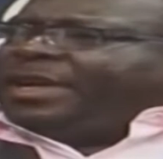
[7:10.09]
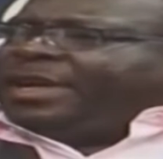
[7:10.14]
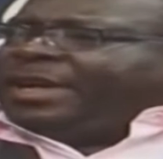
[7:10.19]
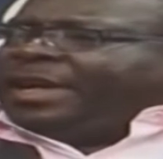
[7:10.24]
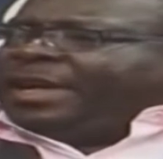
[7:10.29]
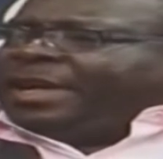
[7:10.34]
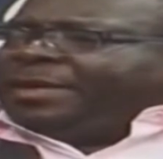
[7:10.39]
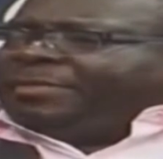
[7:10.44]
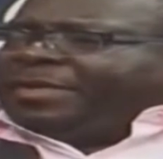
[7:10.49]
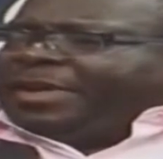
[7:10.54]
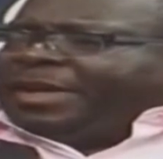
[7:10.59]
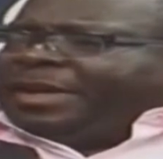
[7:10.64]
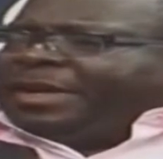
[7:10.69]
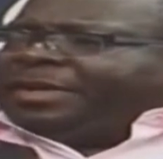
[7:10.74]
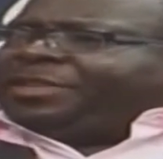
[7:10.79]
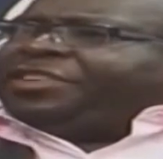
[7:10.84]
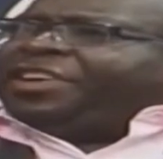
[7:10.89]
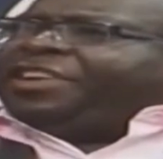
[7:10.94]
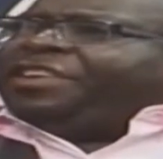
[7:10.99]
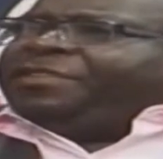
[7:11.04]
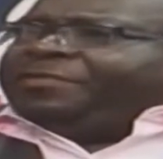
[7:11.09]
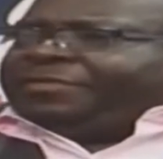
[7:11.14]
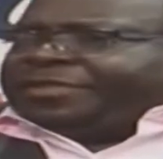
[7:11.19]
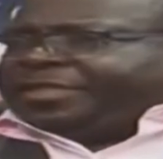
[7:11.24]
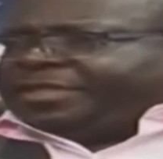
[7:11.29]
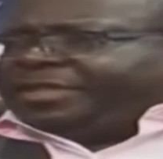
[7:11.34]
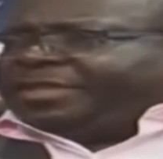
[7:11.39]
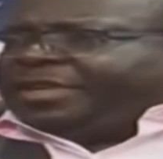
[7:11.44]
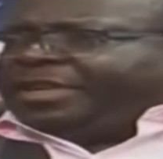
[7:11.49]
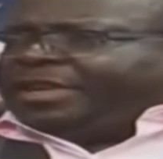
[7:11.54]

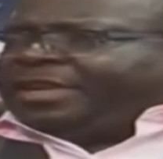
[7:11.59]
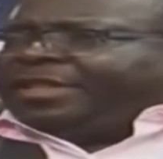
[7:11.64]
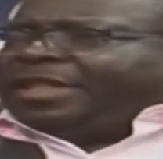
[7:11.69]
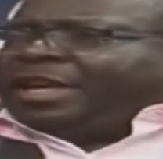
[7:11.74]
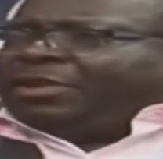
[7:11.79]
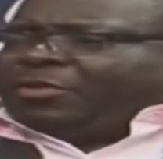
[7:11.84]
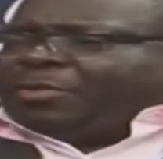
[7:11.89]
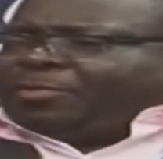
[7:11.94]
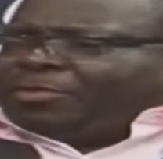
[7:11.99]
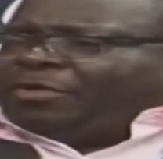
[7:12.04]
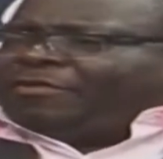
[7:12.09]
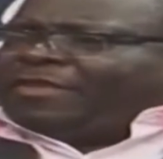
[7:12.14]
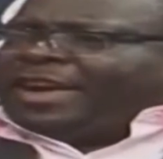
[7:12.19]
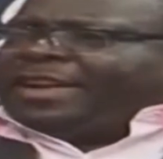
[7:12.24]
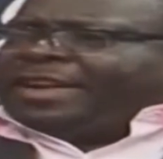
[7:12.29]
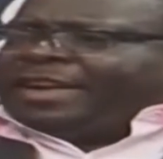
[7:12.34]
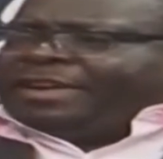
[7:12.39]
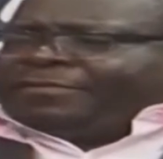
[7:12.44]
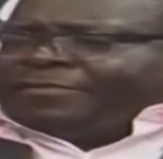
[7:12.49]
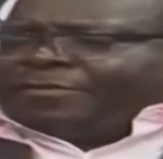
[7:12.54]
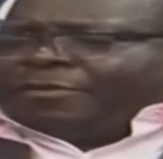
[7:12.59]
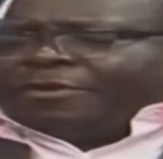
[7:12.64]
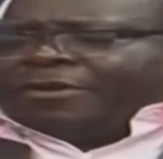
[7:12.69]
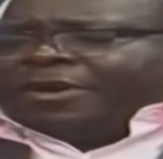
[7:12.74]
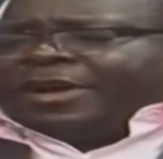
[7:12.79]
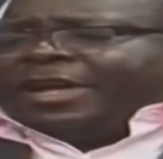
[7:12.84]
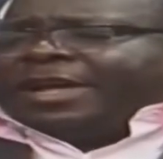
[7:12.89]
tariffs that were provided for